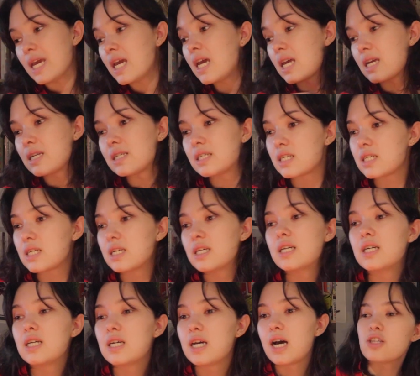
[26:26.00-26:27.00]
it.
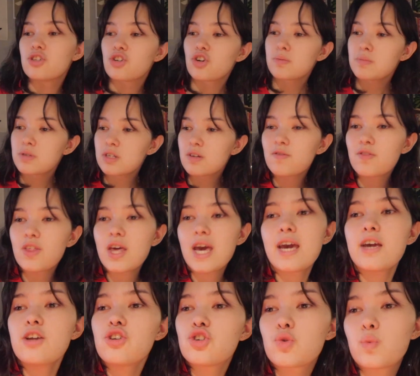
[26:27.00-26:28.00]
In terms of the
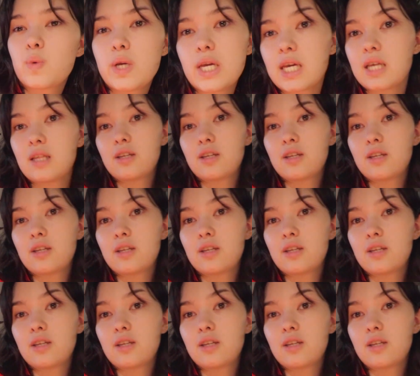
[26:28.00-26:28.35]
H-week